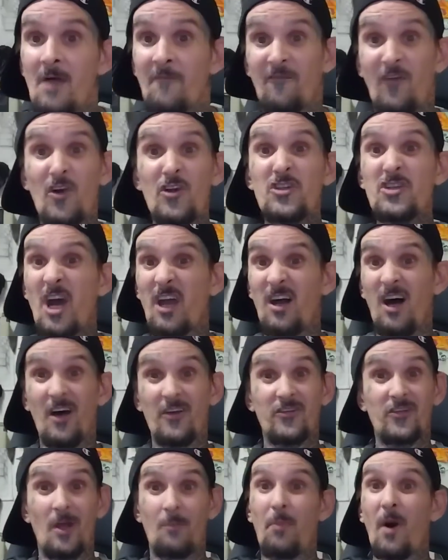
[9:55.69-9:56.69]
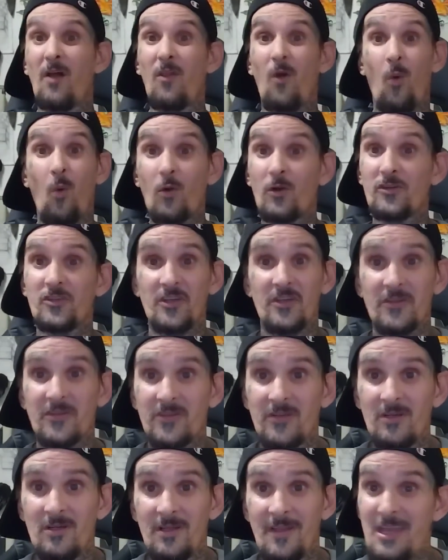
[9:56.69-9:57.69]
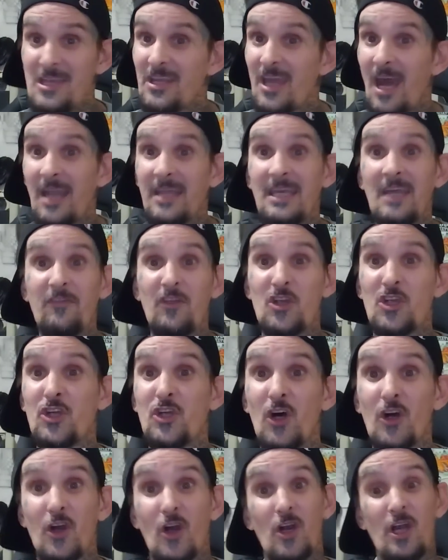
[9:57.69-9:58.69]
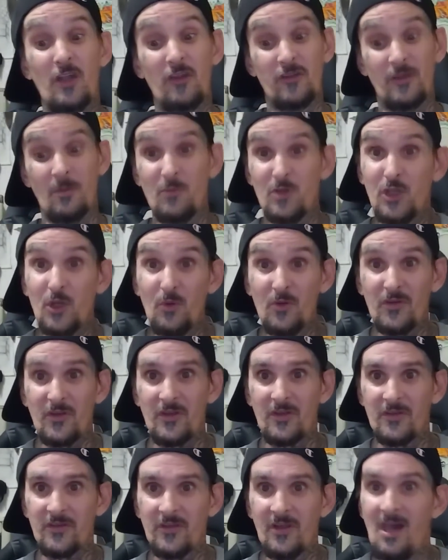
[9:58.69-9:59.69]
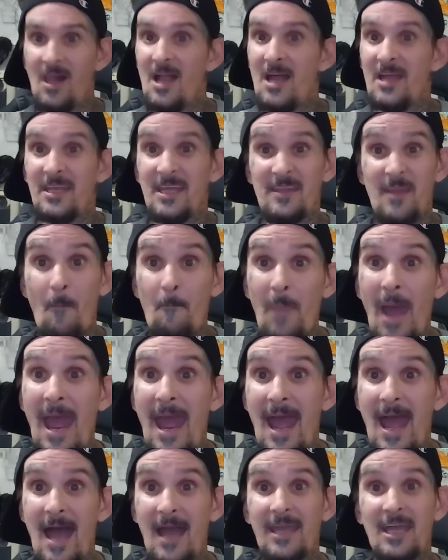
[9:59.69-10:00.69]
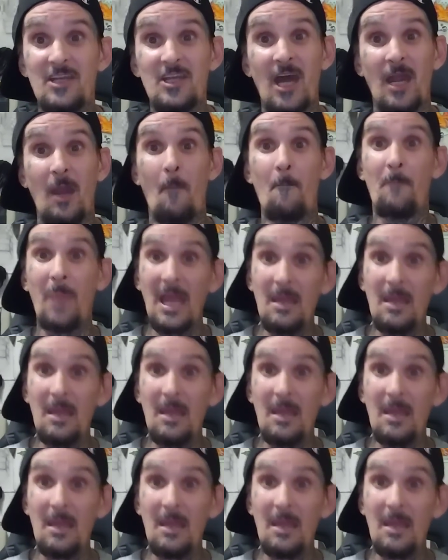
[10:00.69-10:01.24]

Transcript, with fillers: First, you got to hustle up all the oranges. Then you got to get the sugar and some juices in the bag, and you got to